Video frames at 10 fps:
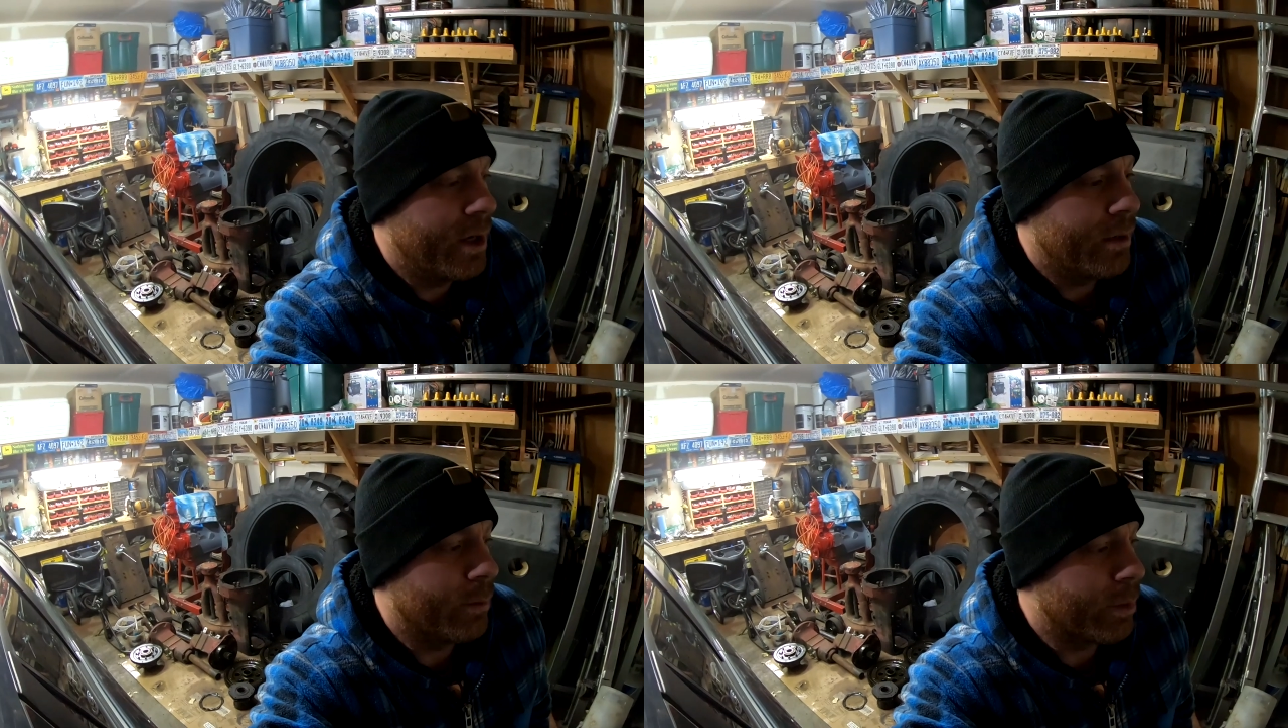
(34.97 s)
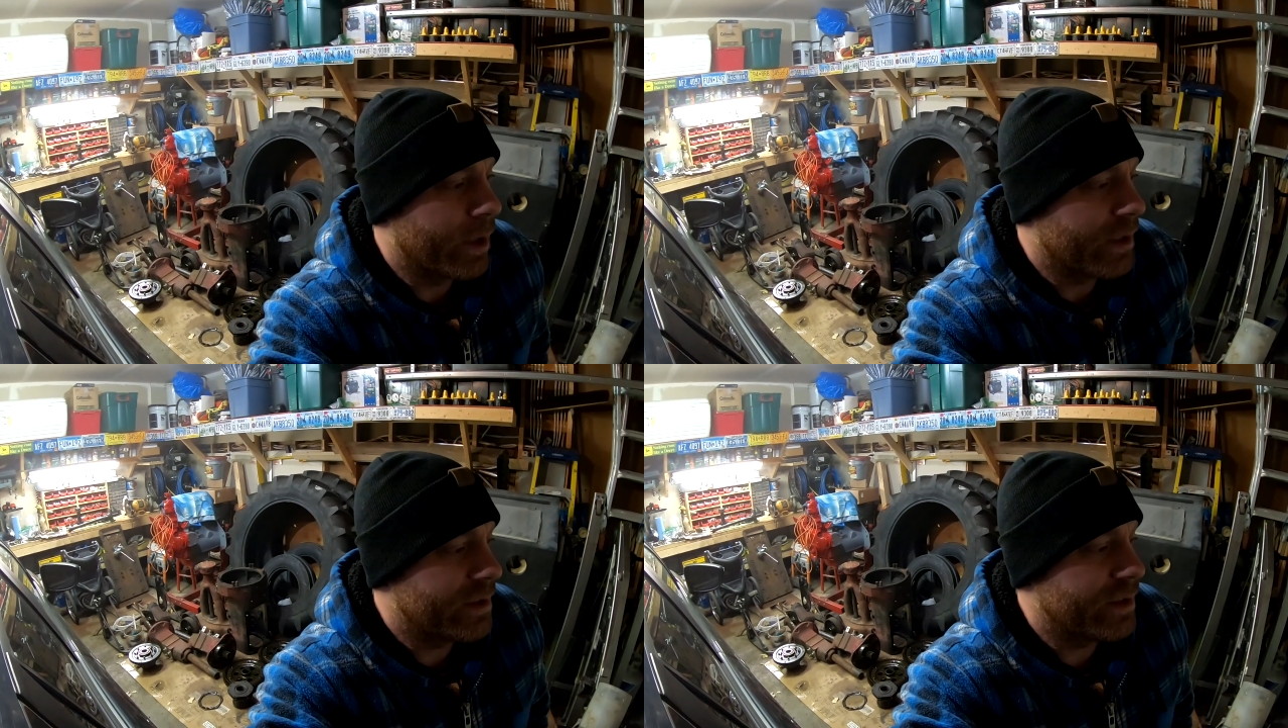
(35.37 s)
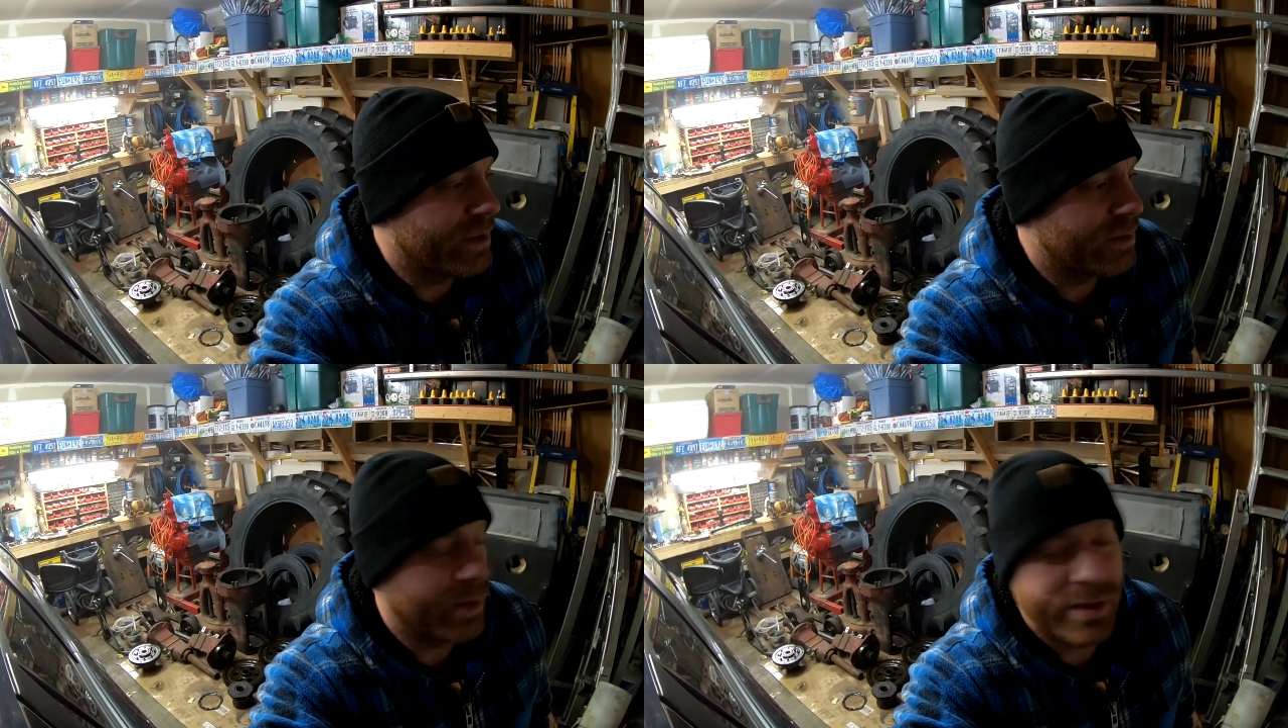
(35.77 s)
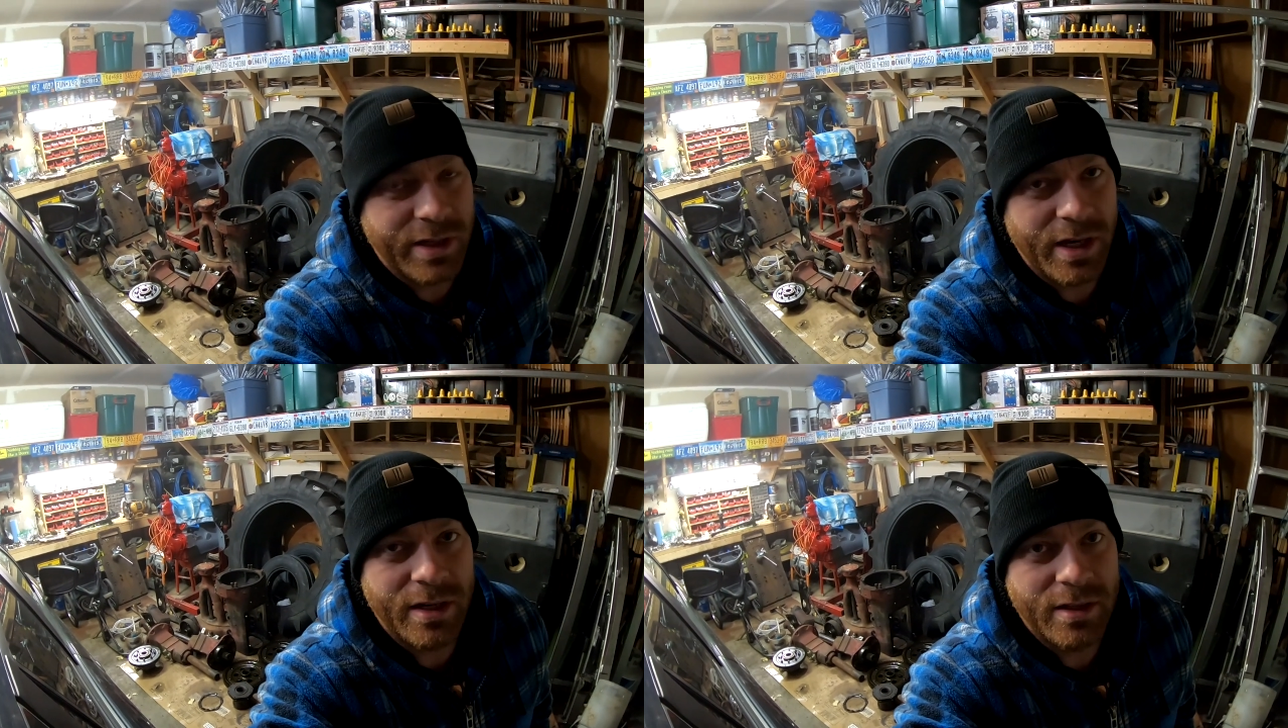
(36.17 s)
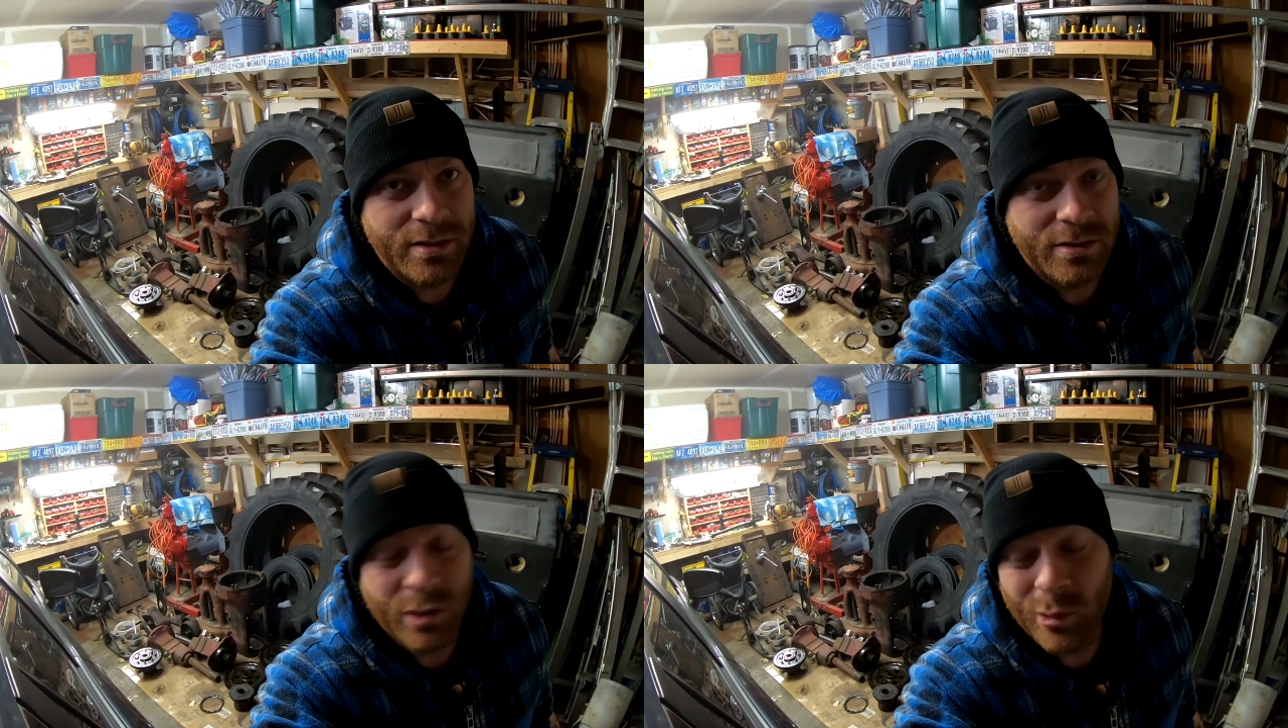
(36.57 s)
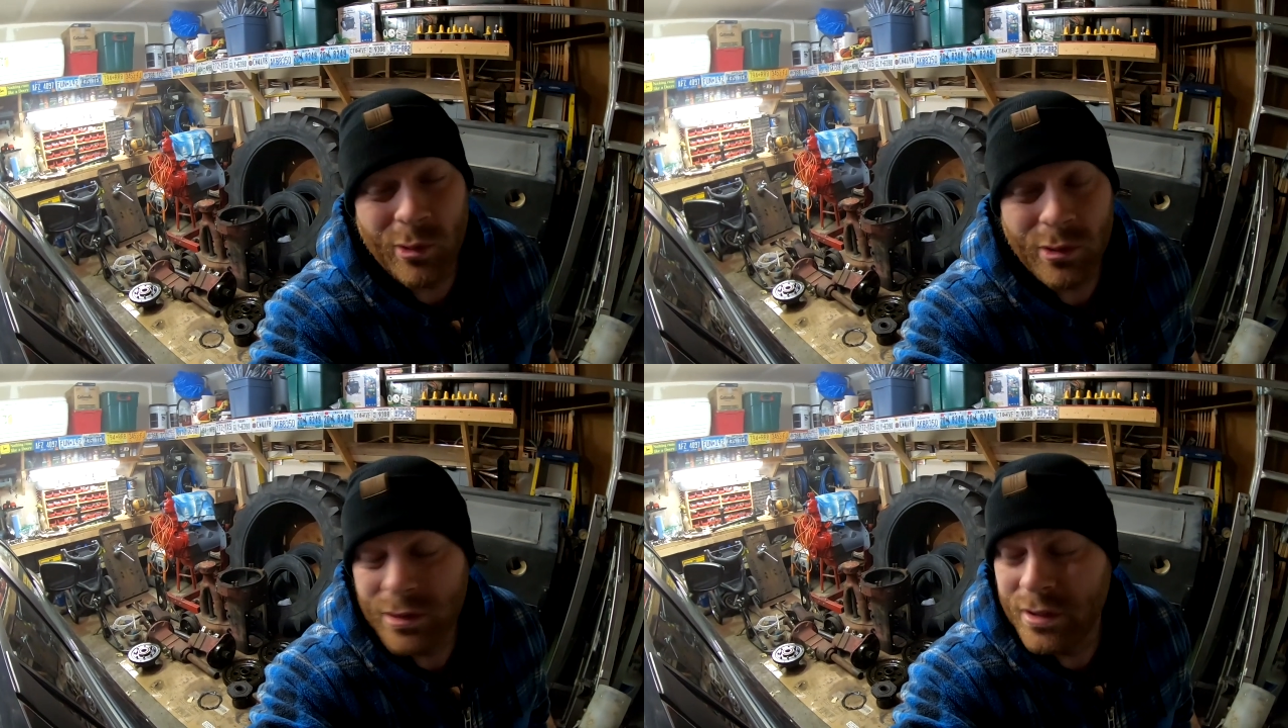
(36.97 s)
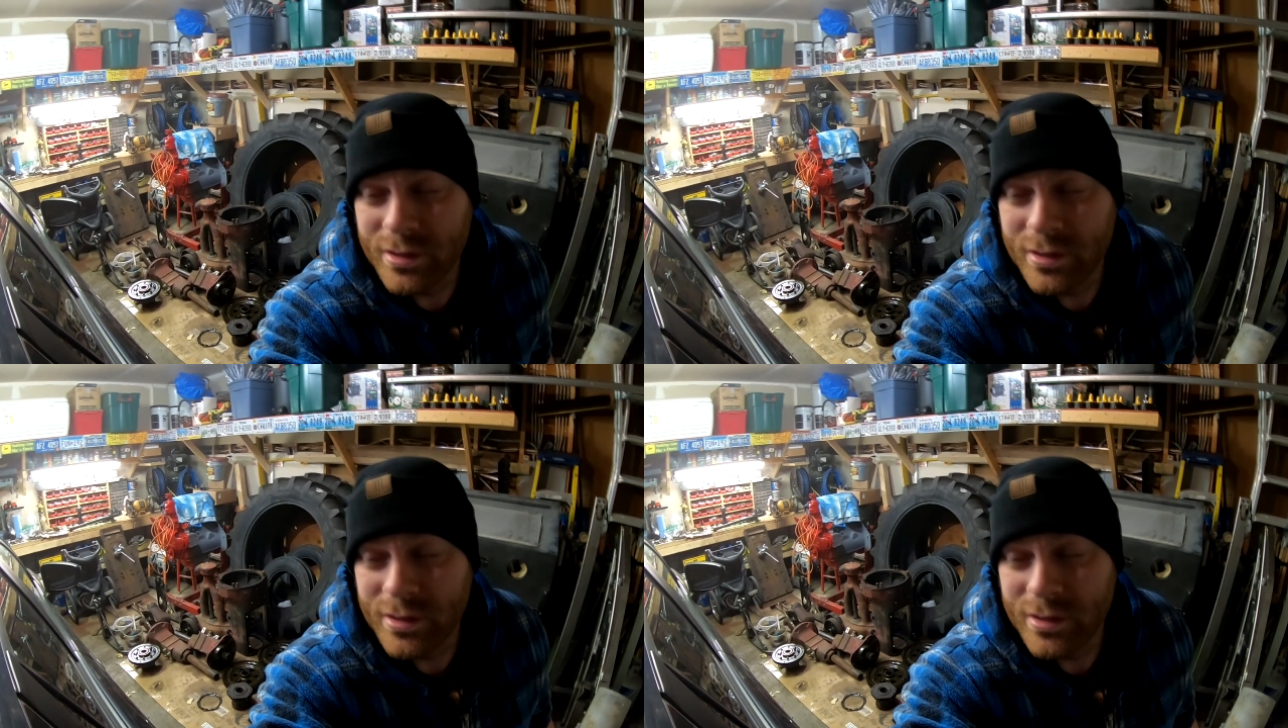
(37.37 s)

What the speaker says: but it's been kind of cold.